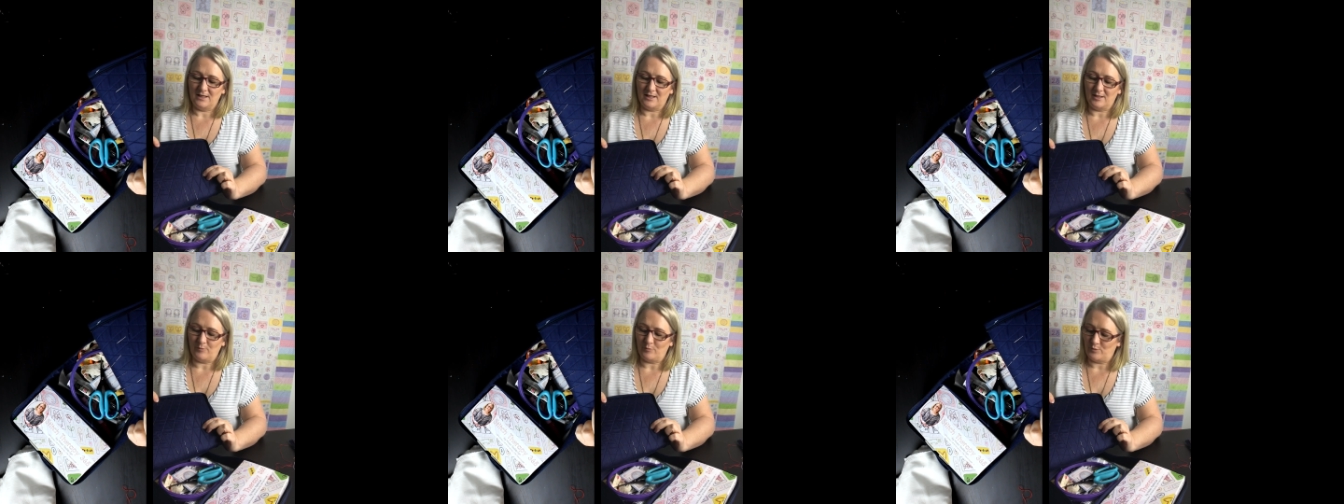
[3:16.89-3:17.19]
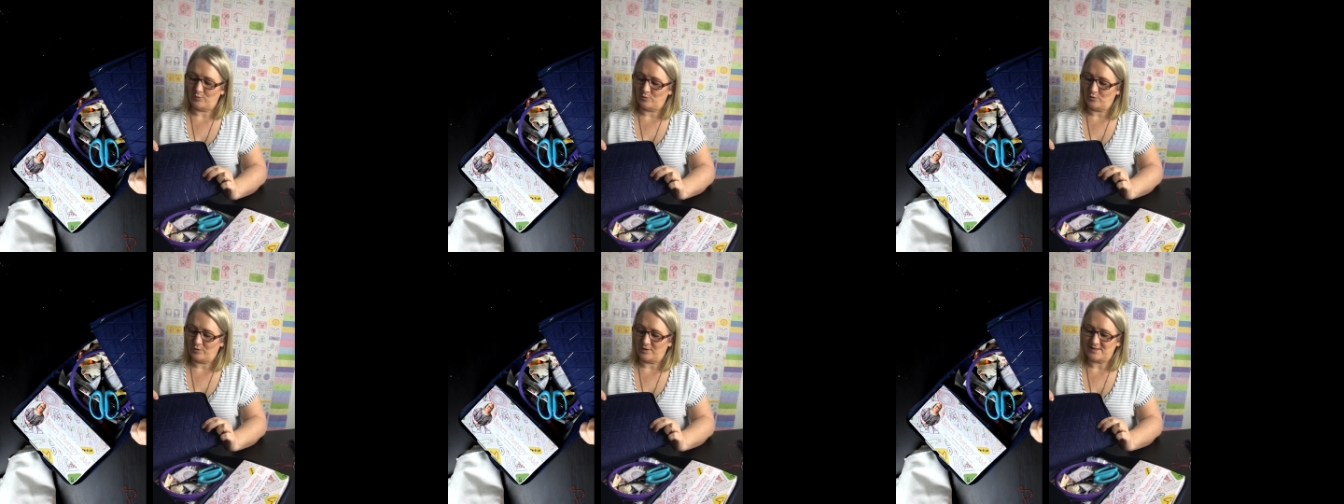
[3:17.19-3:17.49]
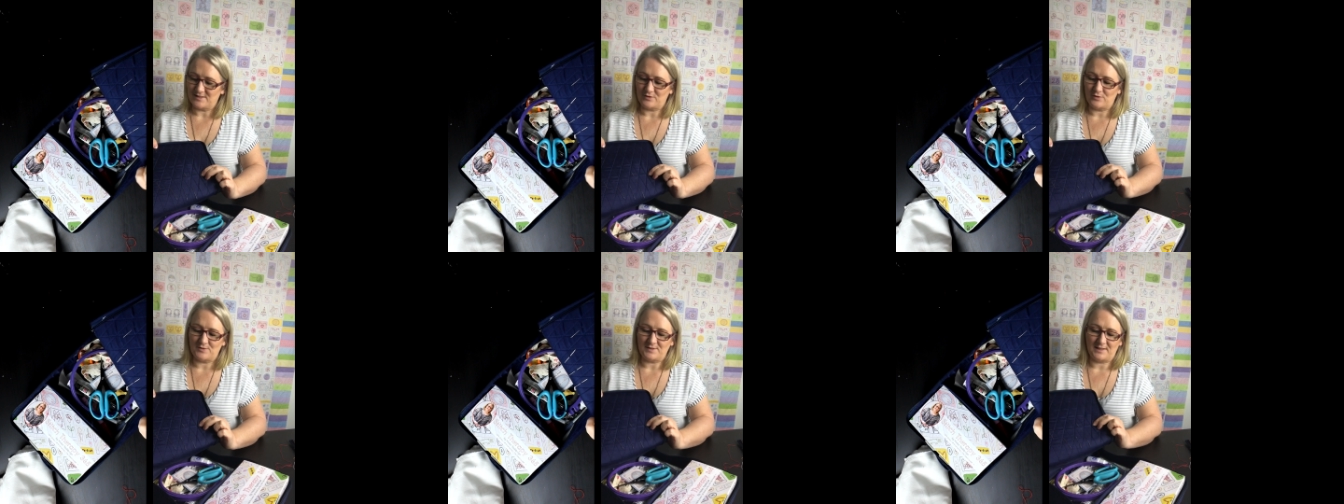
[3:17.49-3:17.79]
We're
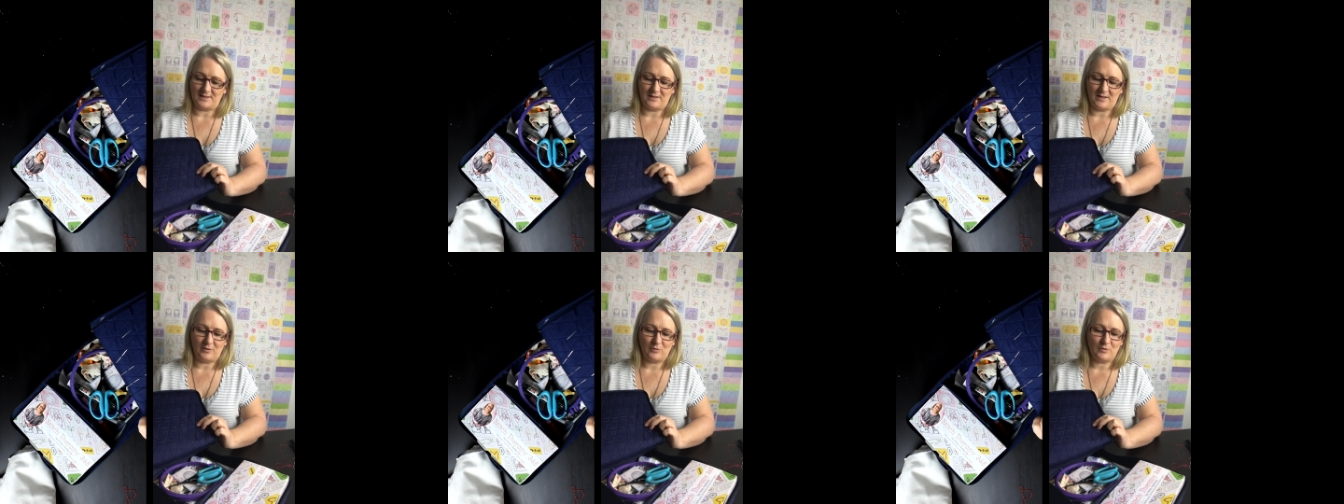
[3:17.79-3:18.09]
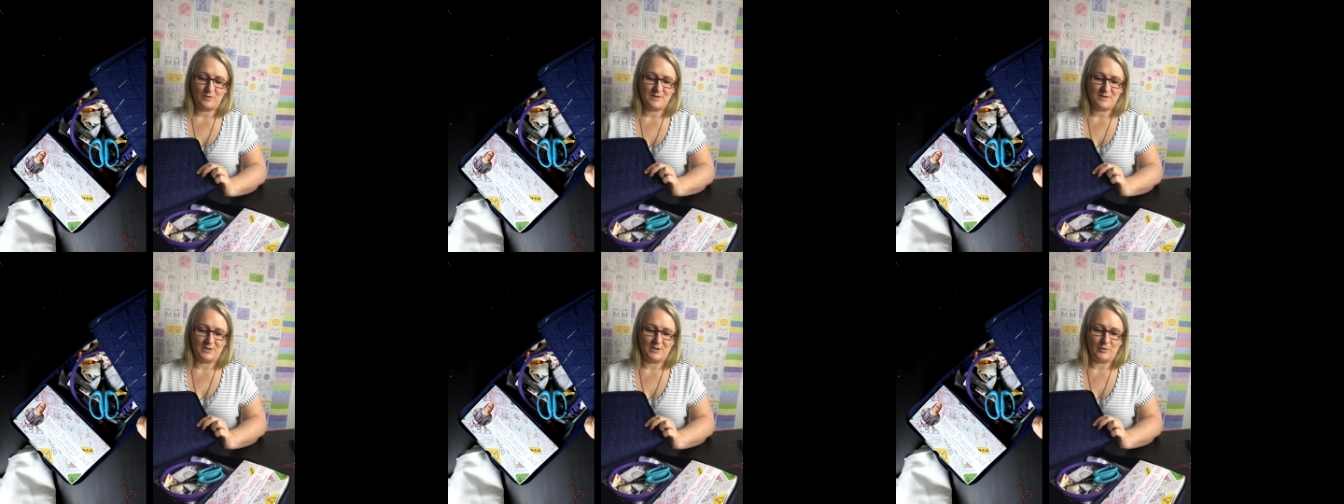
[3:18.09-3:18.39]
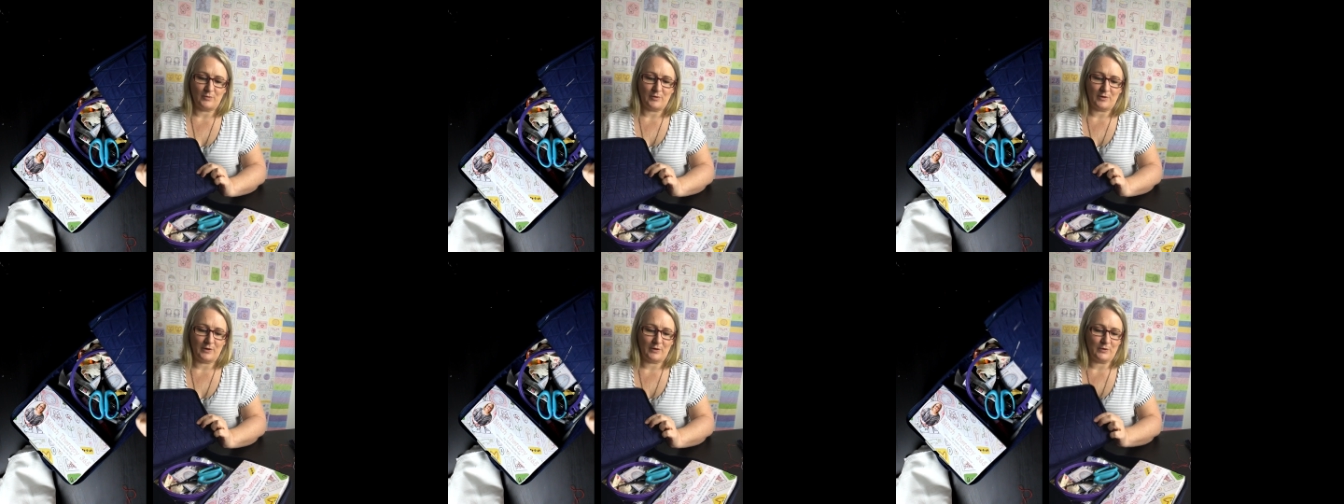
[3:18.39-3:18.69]
always losing needles, so
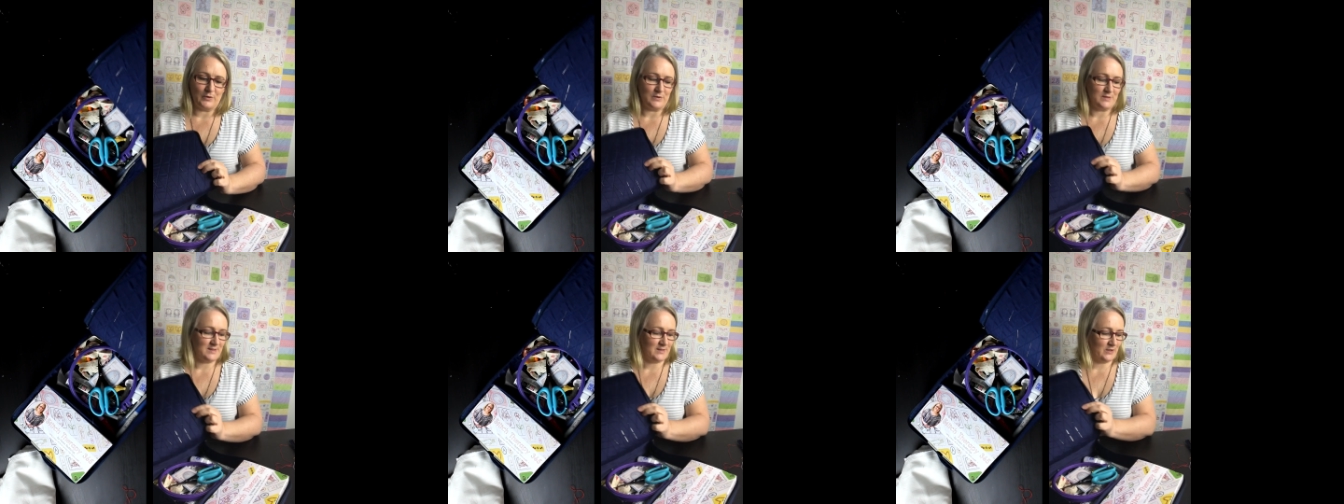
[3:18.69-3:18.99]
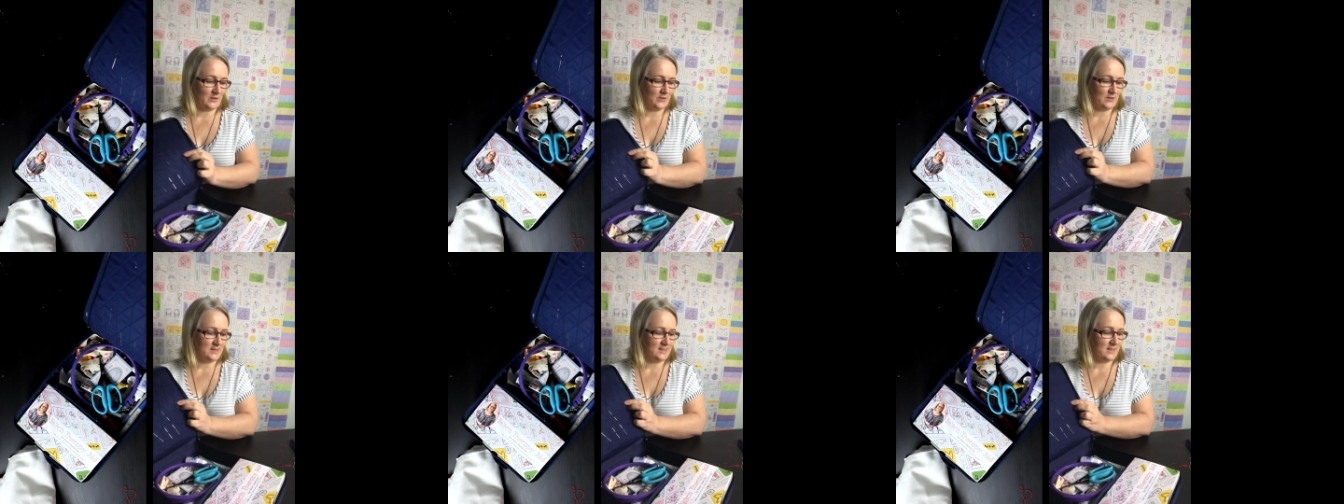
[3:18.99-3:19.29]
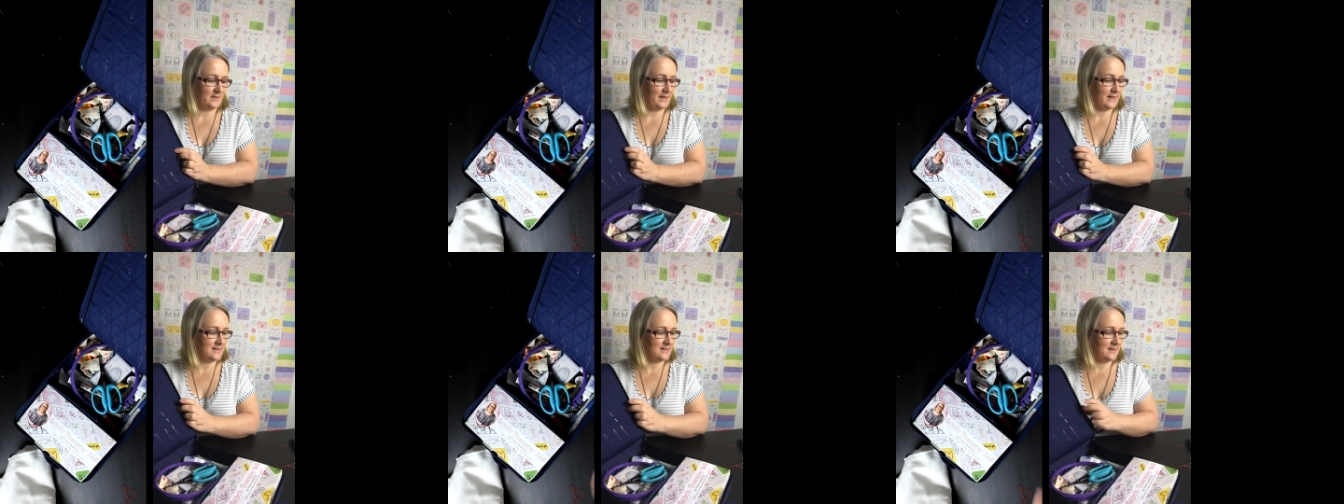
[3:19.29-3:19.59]
you don't want to lose
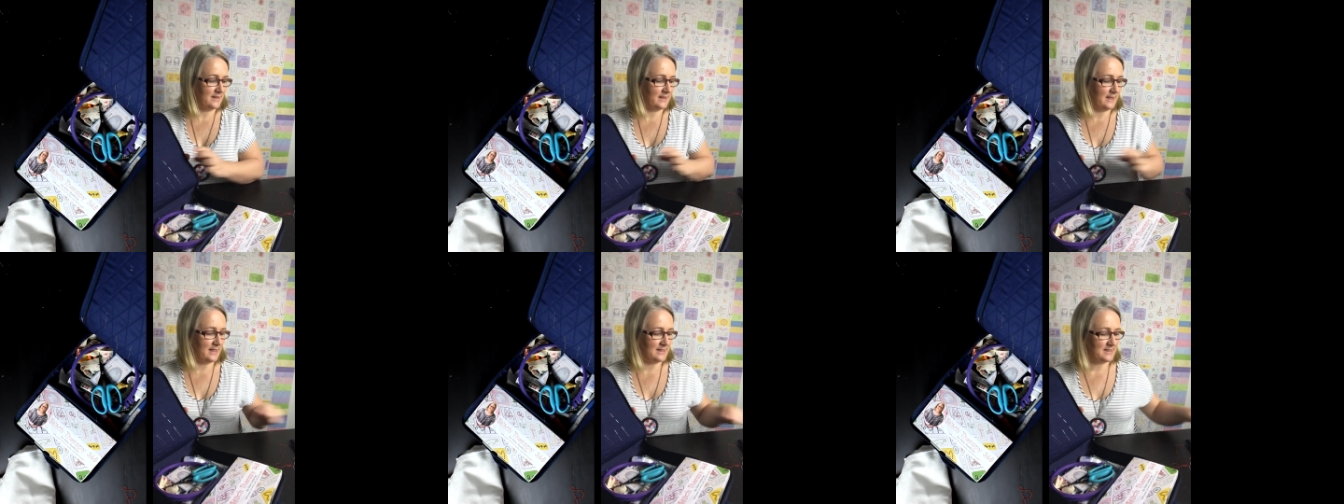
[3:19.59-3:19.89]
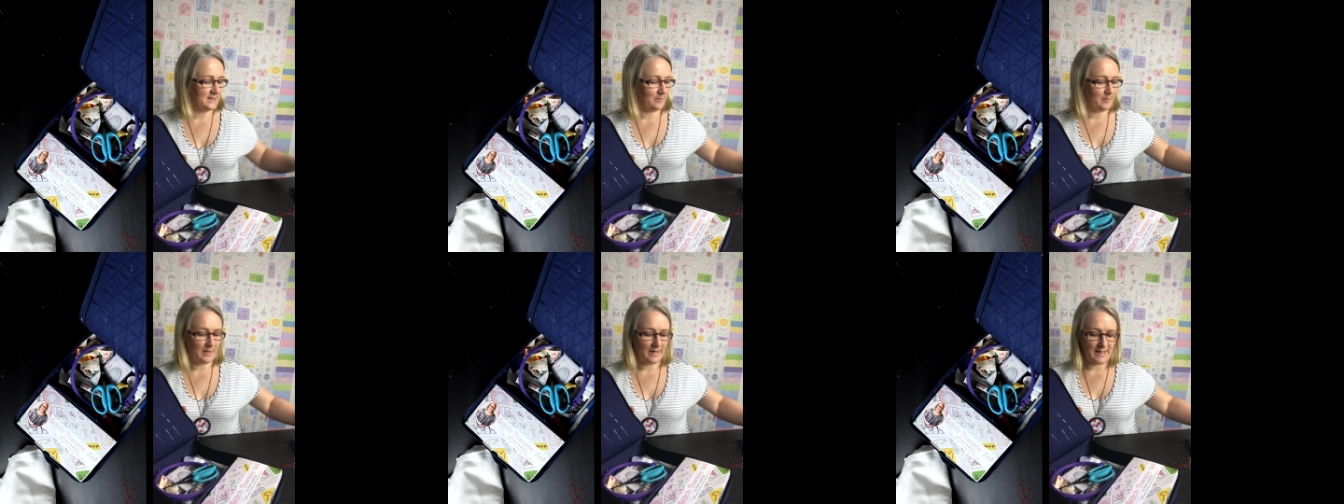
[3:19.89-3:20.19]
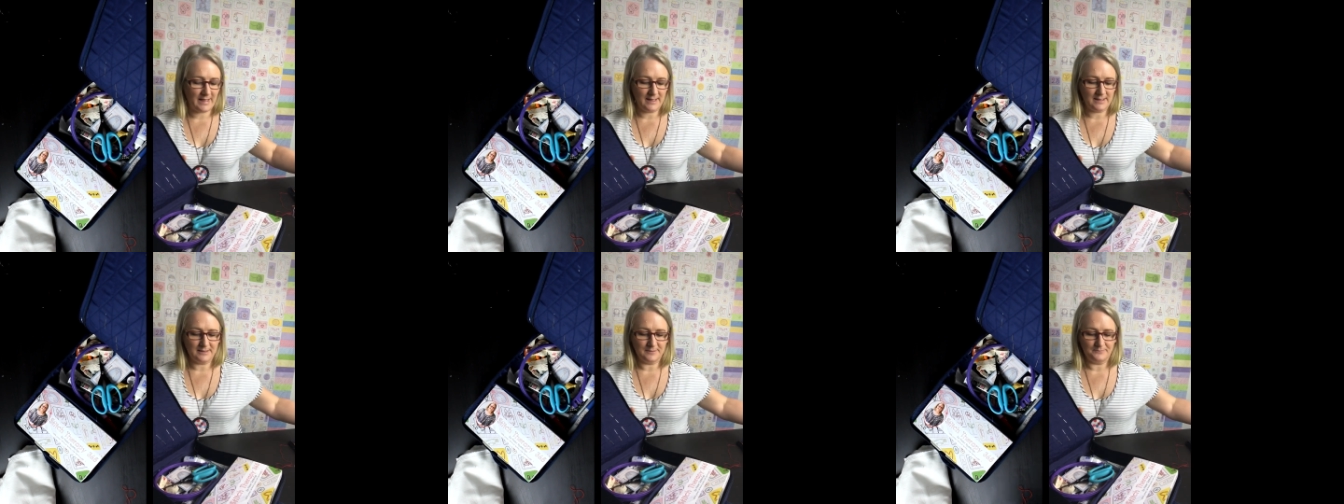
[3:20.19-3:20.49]
those. So that's the Yazzii
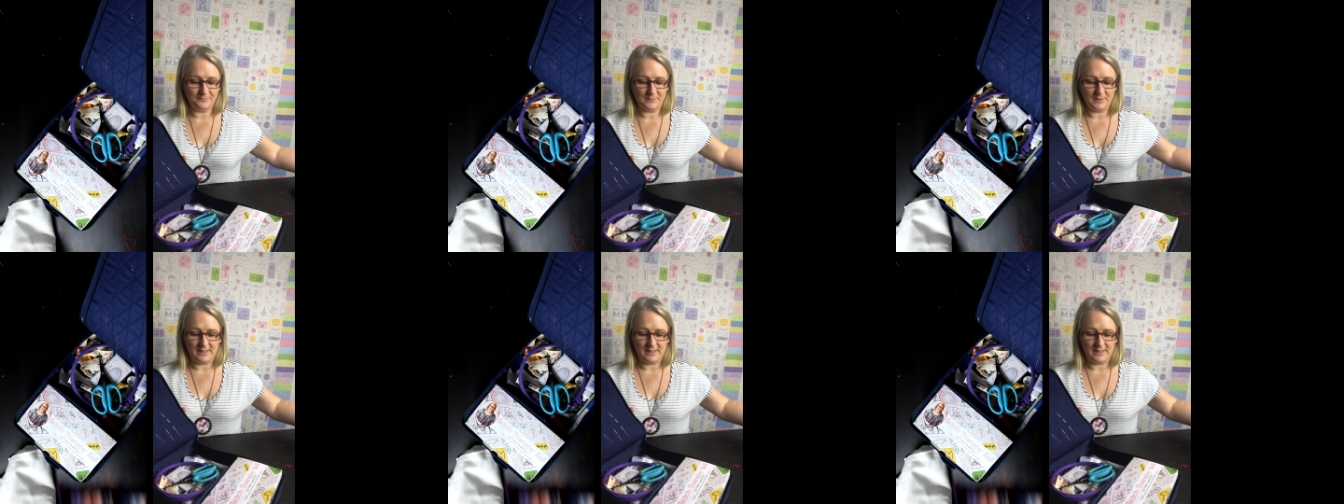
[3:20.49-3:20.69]
bag.